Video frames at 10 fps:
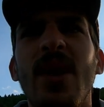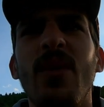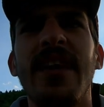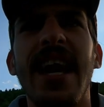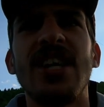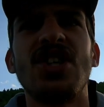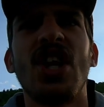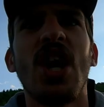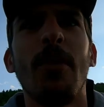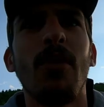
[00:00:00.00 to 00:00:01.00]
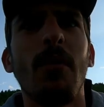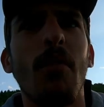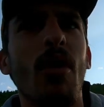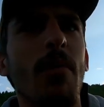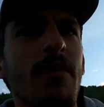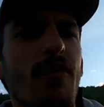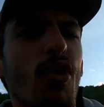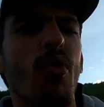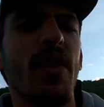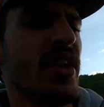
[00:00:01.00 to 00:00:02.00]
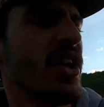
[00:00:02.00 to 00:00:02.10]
we catch a couple more before we